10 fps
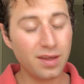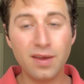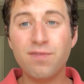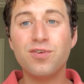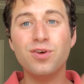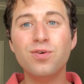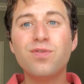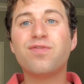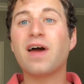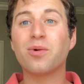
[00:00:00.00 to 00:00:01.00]
If
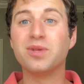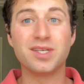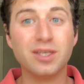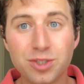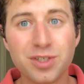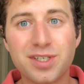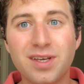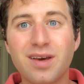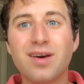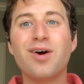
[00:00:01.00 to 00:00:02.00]
you found this
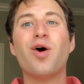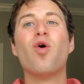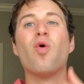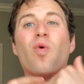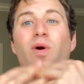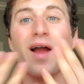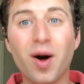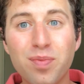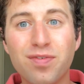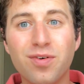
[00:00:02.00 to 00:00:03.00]
interesting or
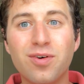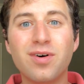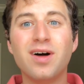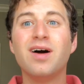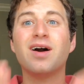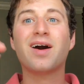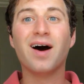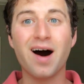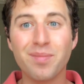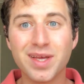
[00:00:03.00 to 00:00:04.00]
helpful,
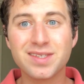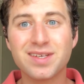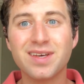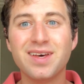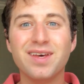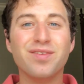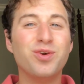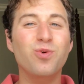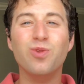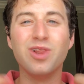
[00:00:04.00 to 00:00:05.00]
comment.
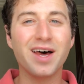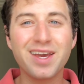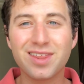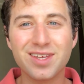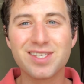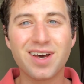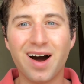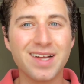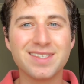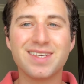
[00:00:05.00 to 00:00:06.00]
If you like this
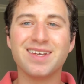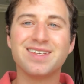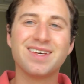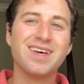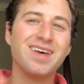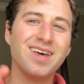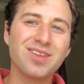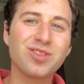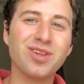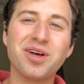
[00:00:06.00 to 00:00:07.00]
content,
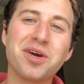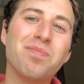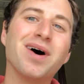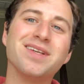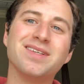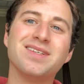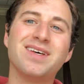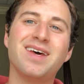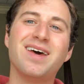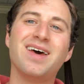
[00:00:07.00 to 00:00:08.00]
hit the like button.
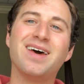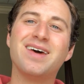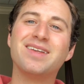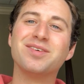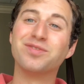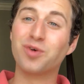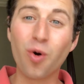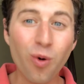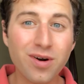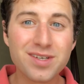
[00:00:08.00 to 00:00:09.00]
And of
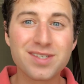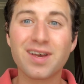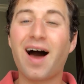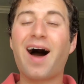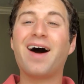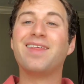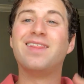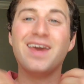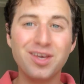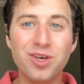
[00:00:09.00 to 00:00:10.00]
course, I
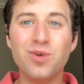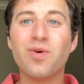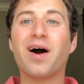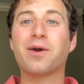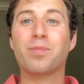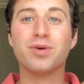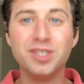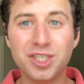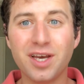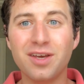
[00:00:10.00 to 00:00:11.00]
thank you, I
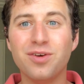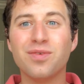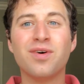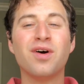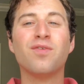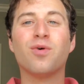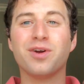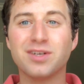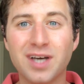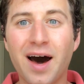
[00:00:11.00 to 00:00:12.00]
appreciate you for
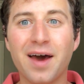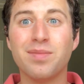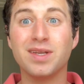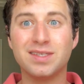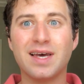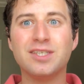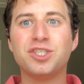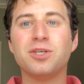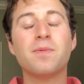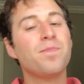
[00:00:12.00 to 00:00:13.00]
your time and
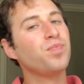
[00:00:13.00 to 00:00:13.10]
attention.